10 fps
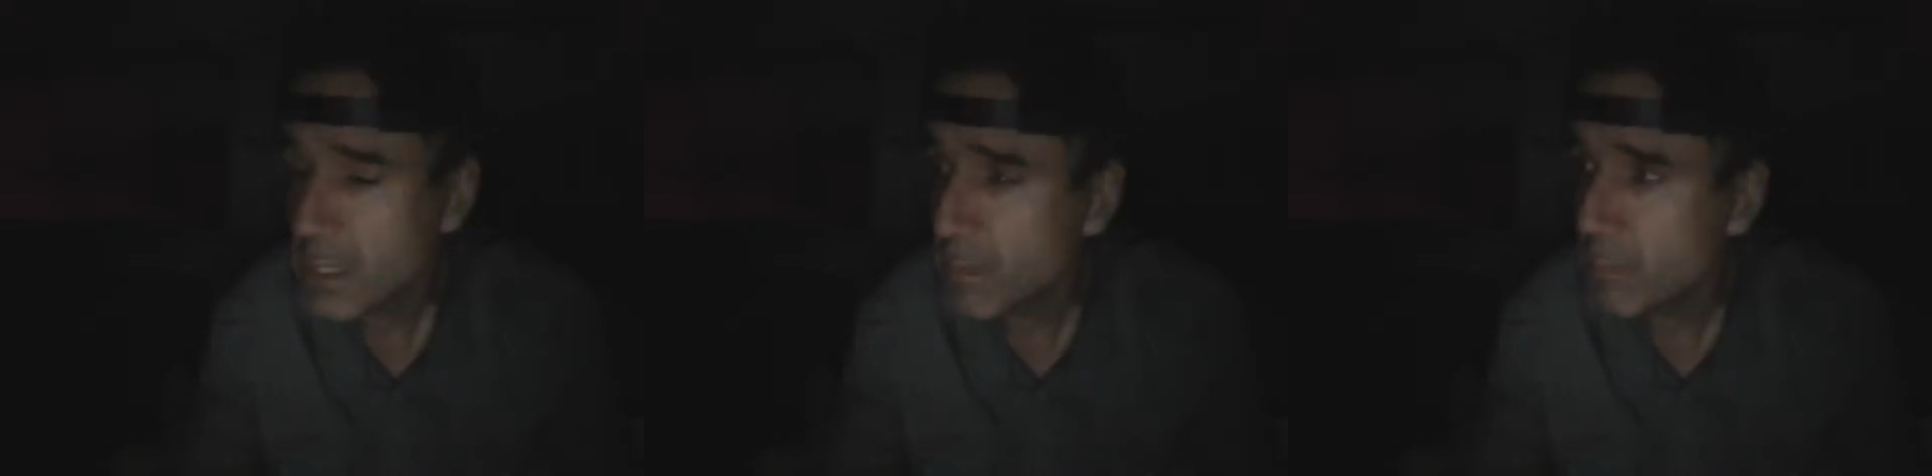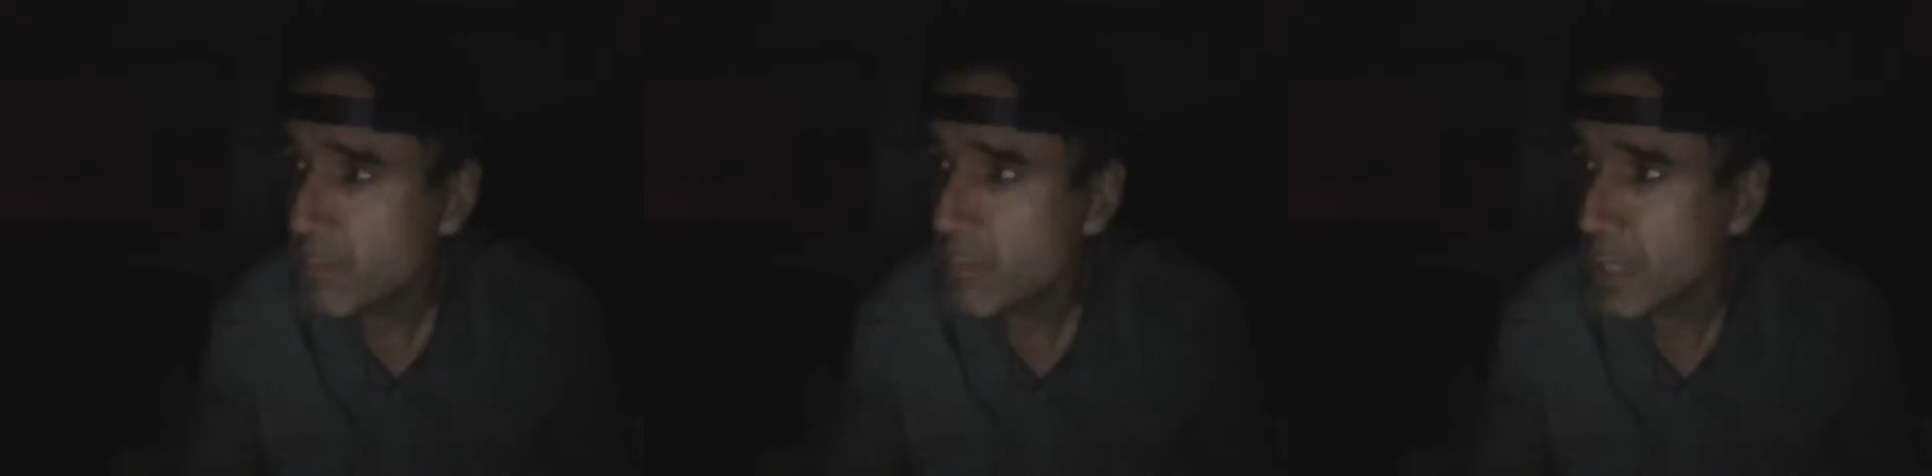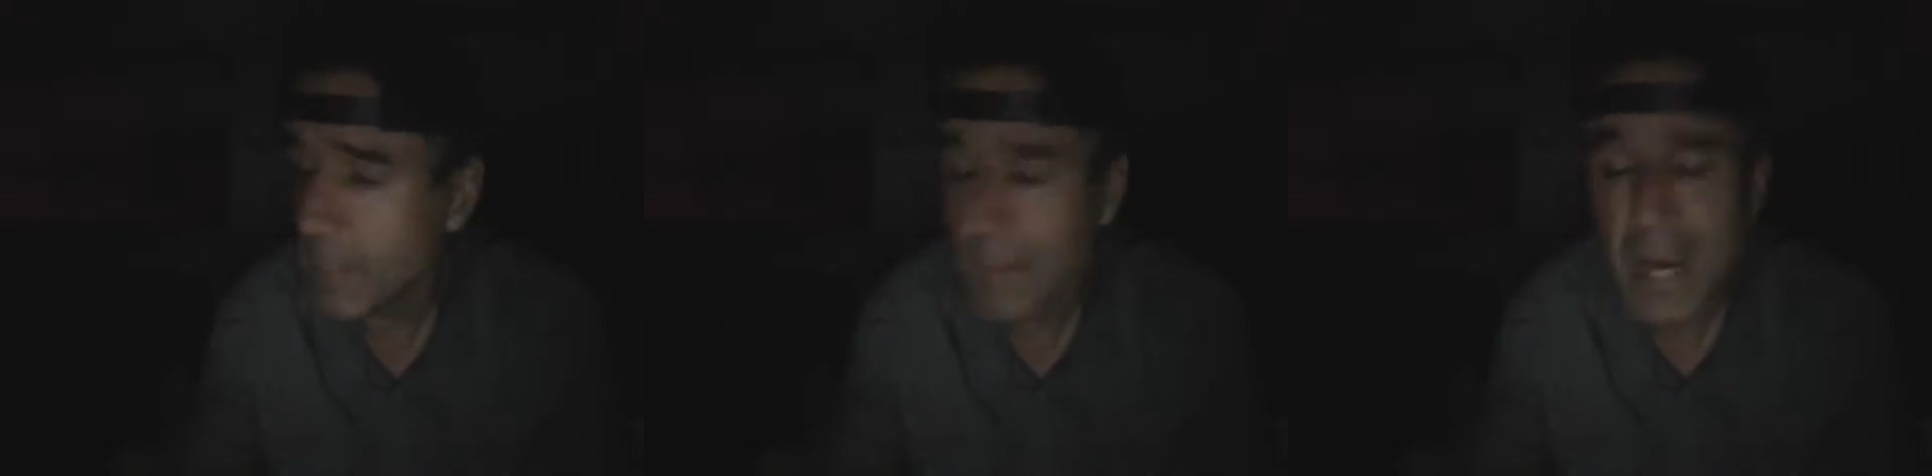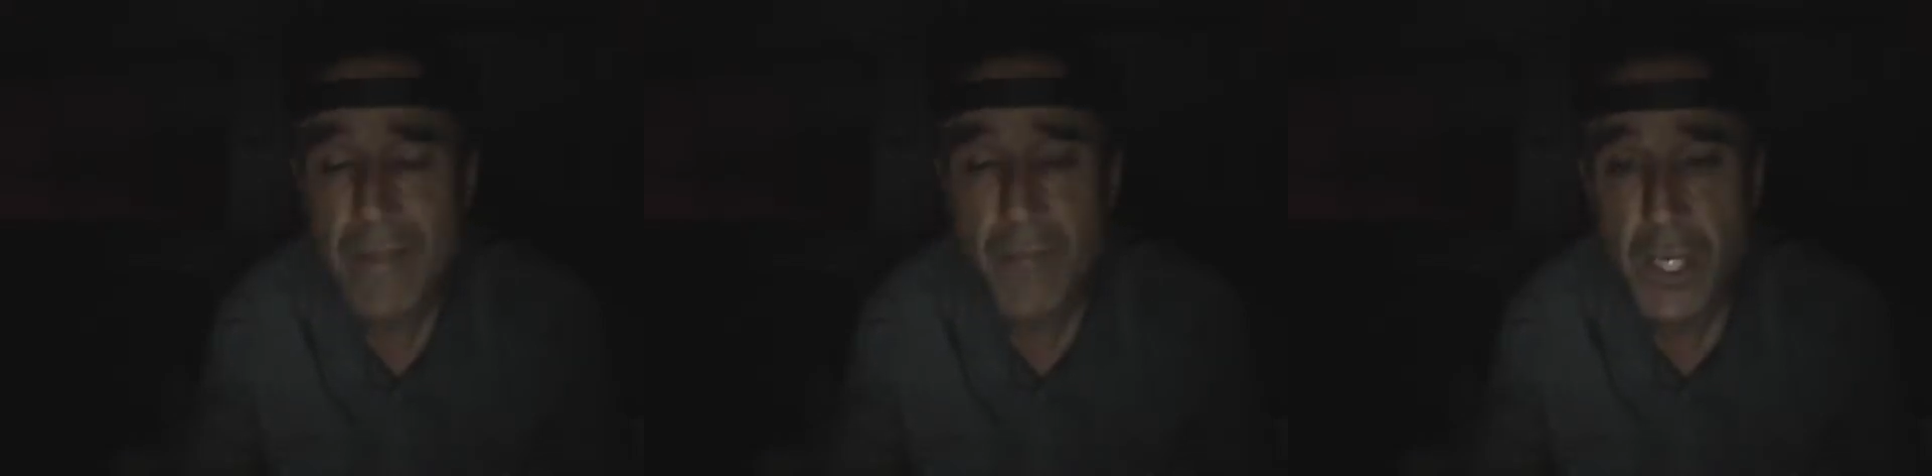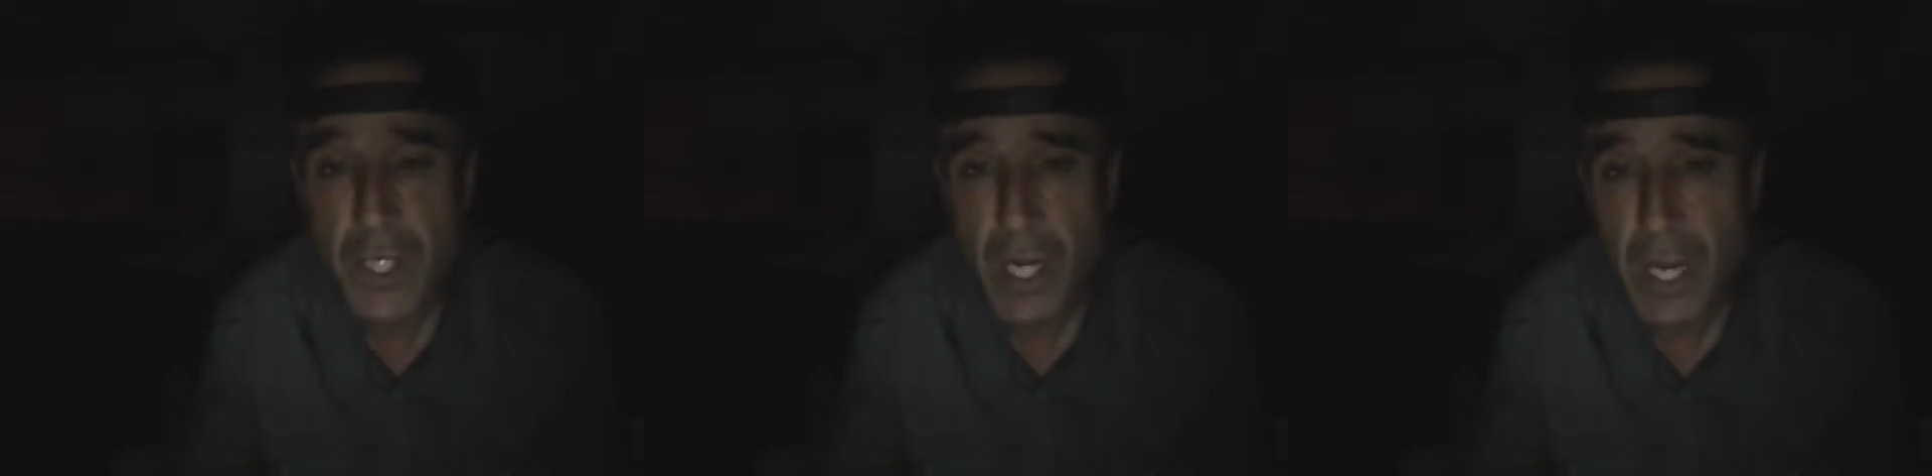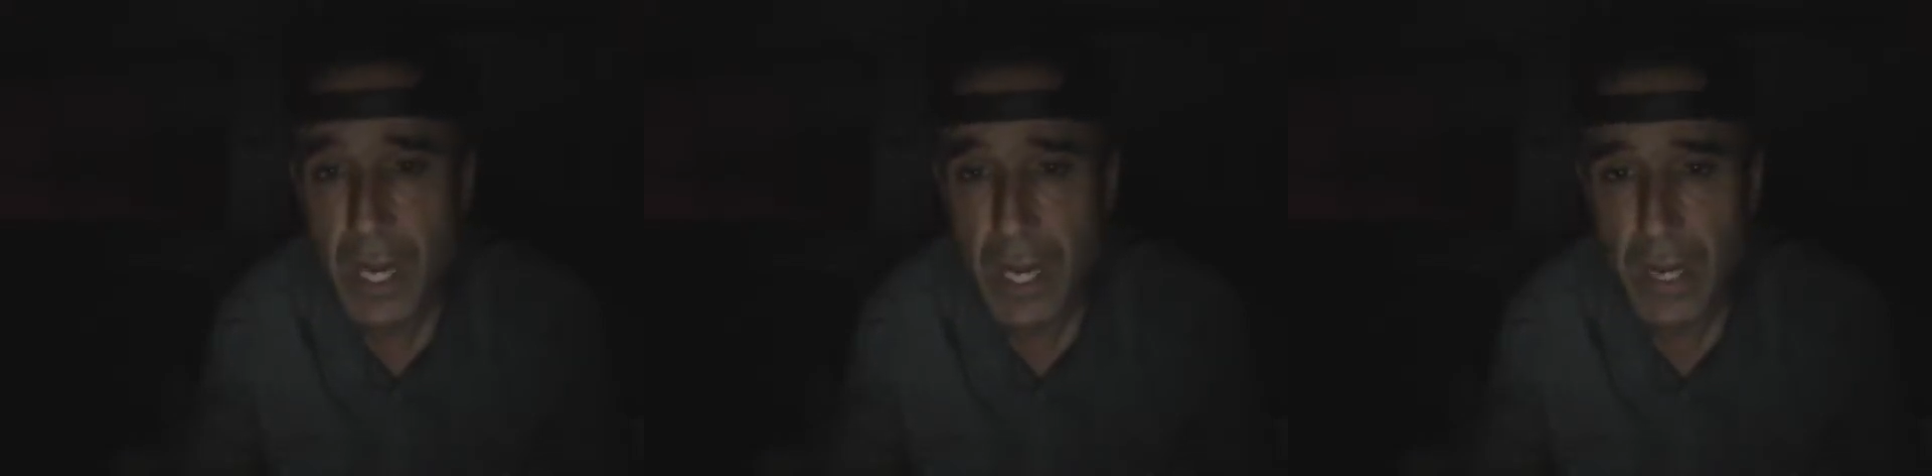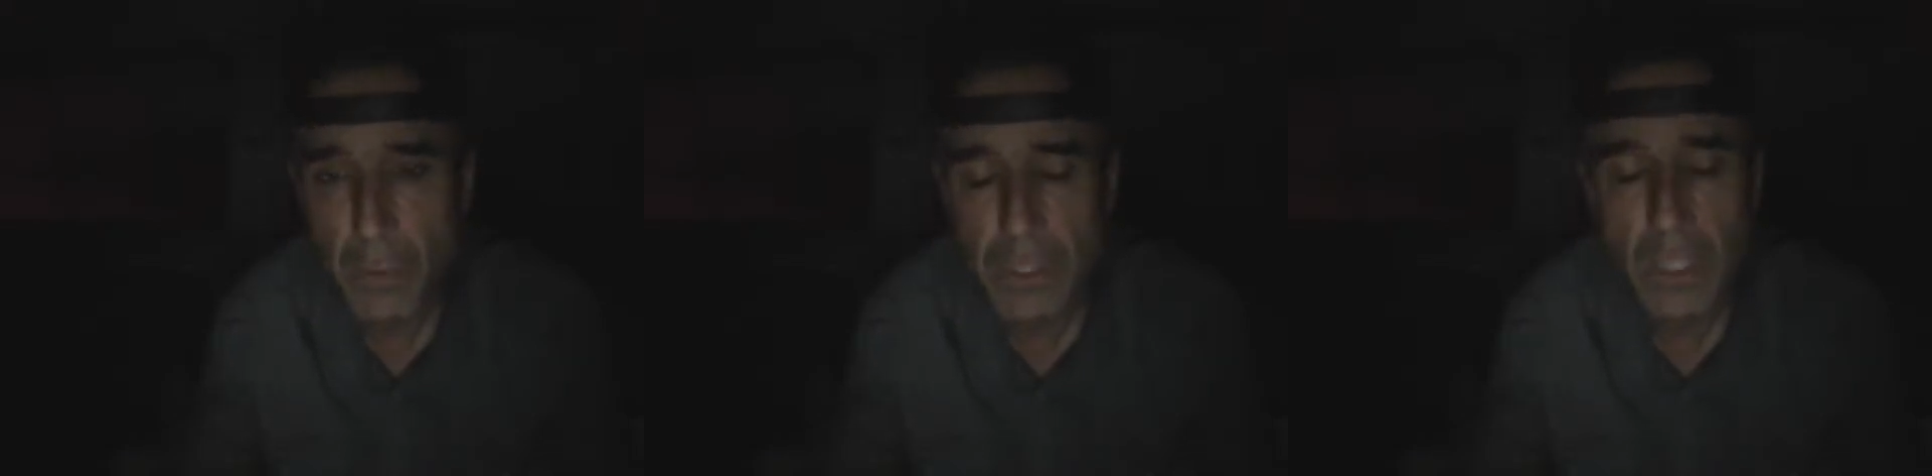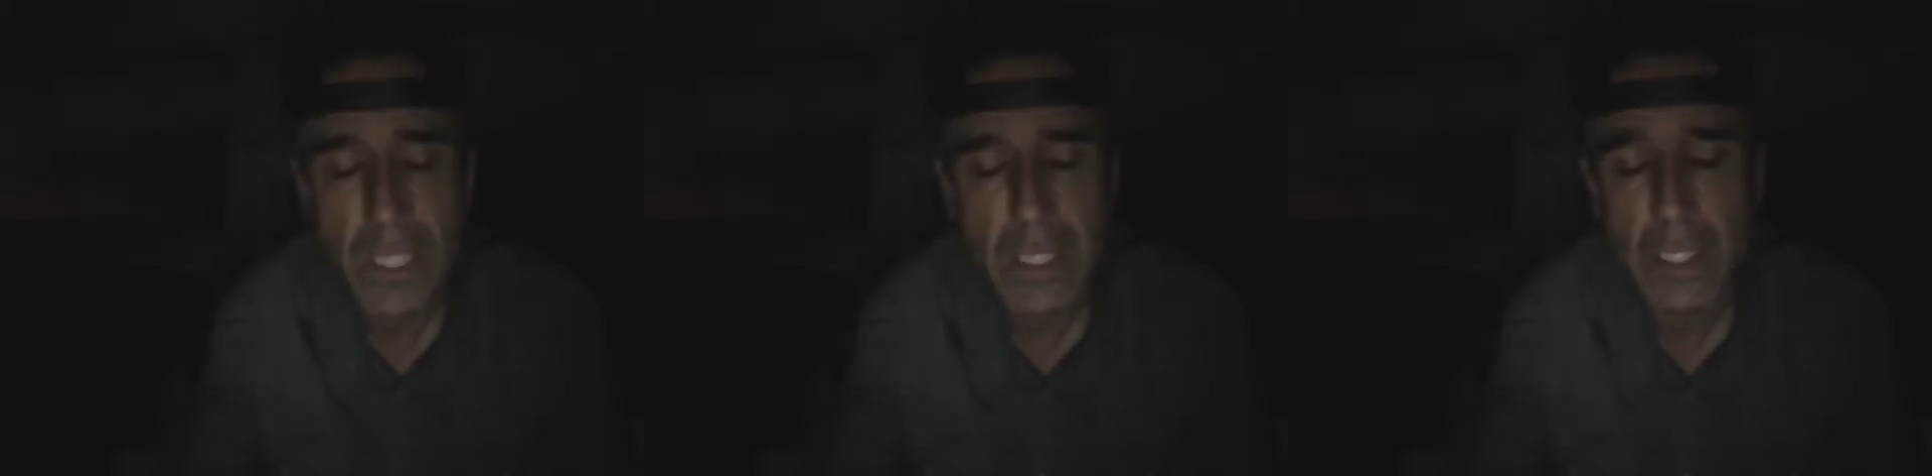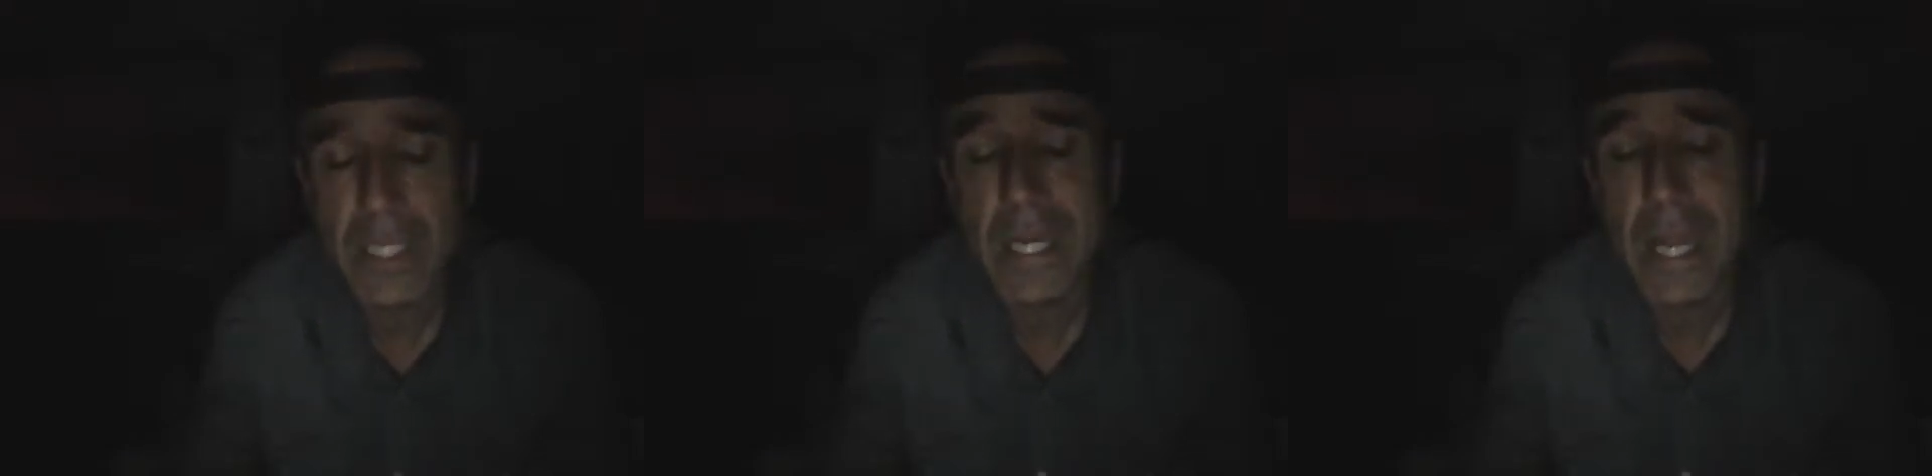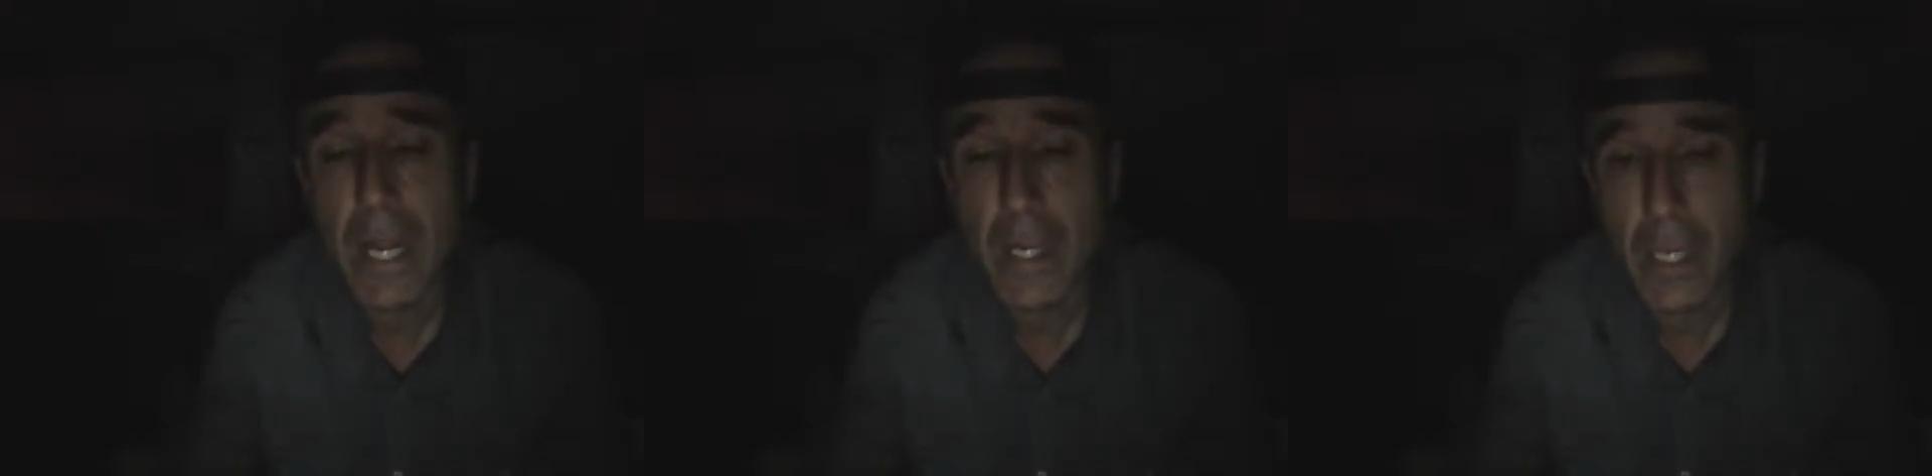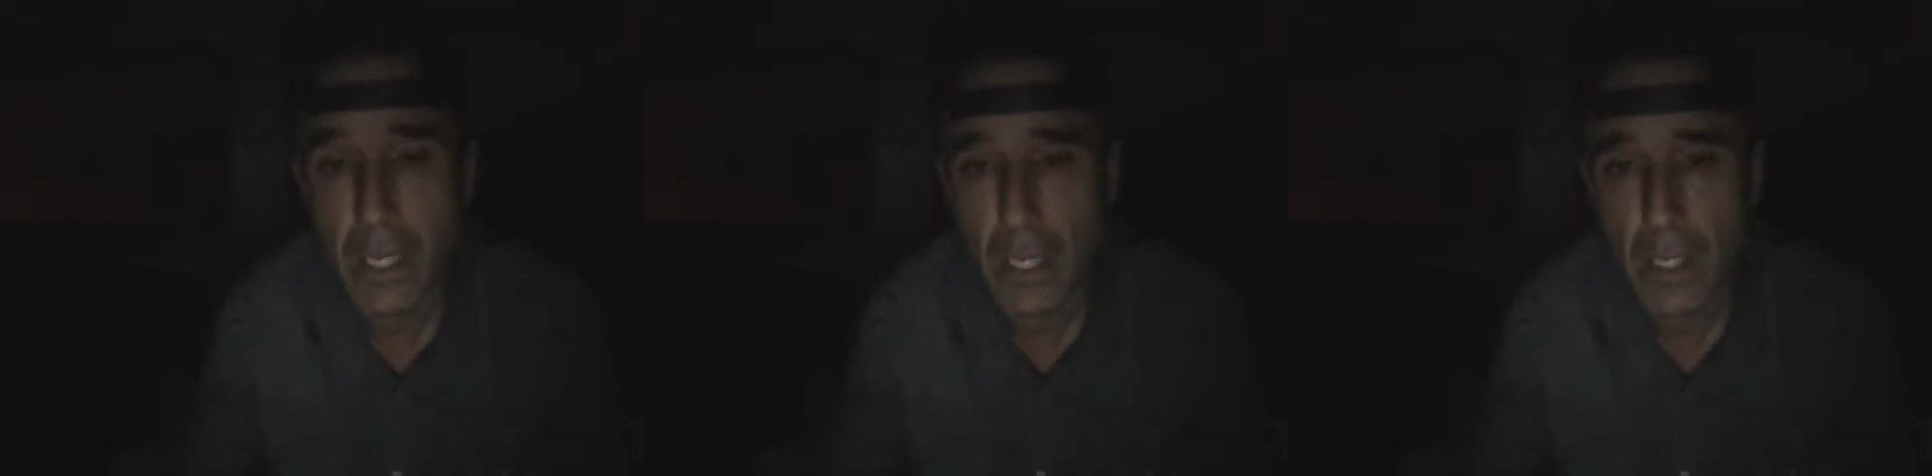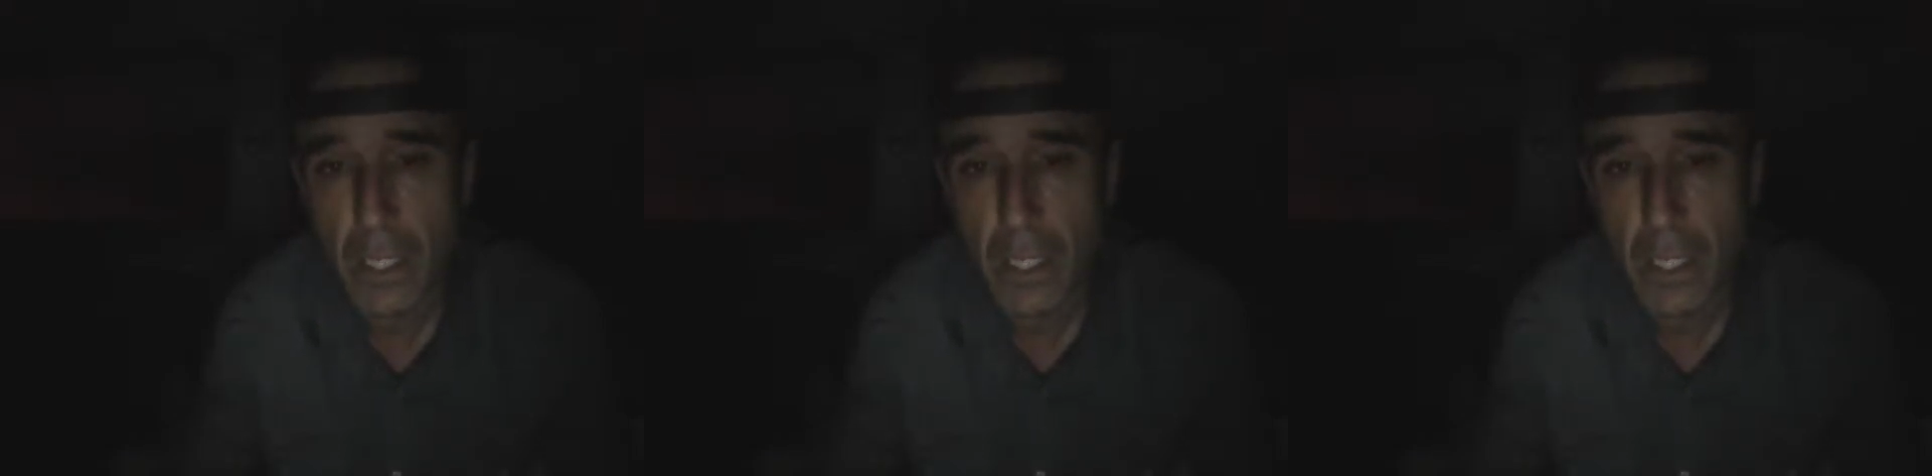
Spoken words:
In my vision, I was only looking at to